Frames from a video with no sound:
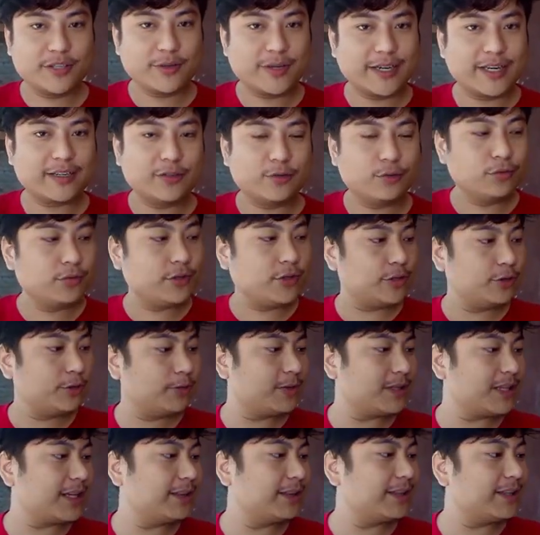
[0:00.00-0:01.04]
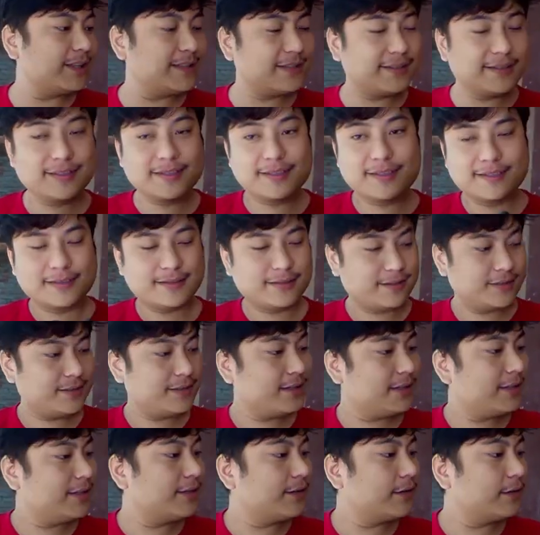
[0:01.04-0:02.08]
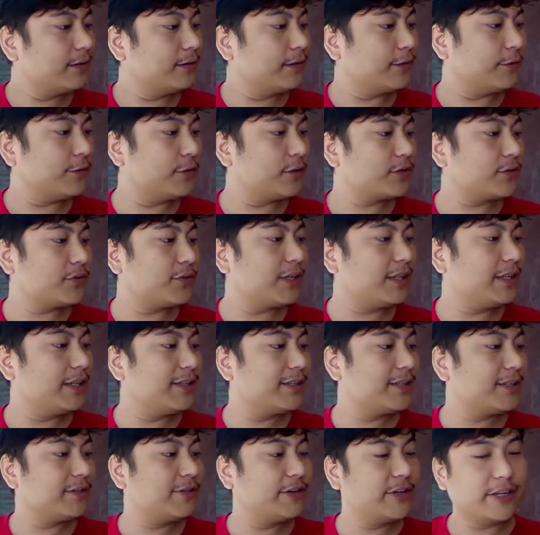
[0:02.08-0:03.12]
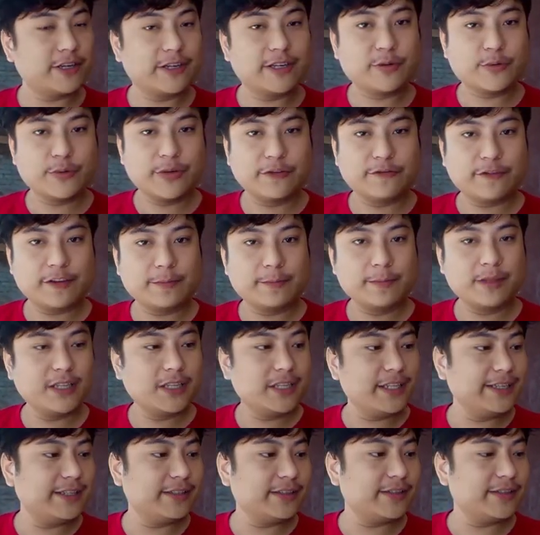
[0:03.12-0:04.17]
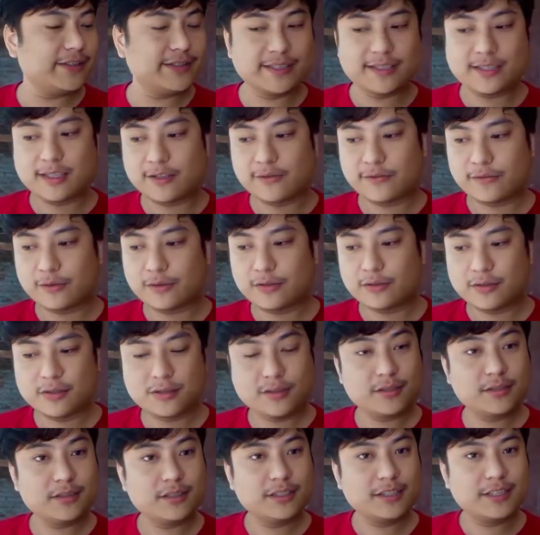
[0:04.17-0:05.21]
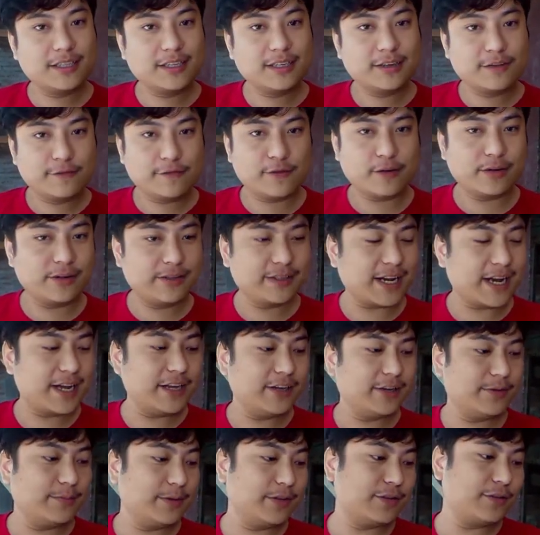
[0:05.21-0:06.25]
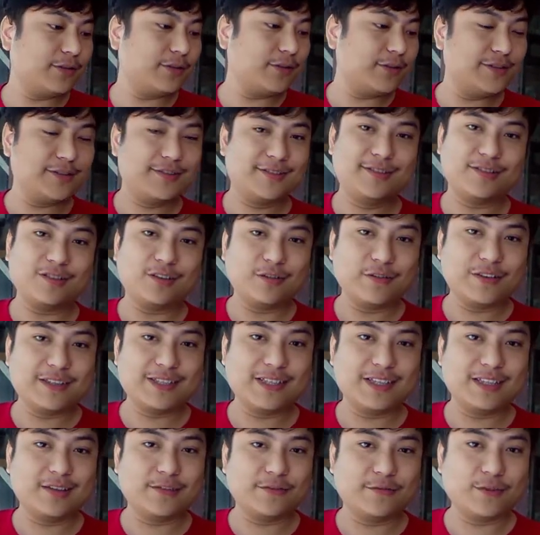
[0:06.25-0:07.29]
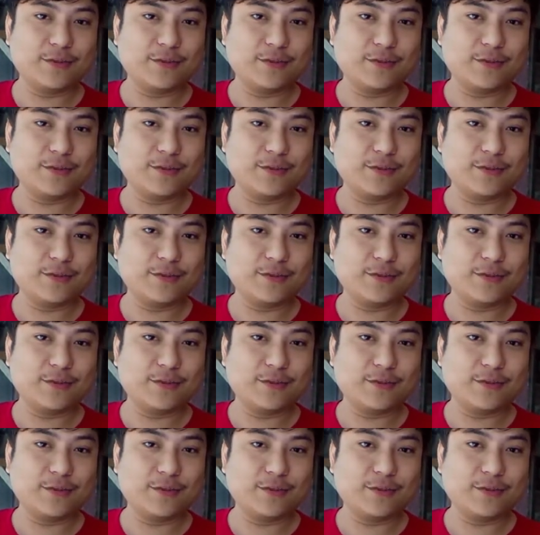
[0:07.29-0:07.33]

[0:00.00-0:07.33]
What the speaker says: you get two tubes like this. The first one is 325 milliliters. This is for the front tire, because obviously the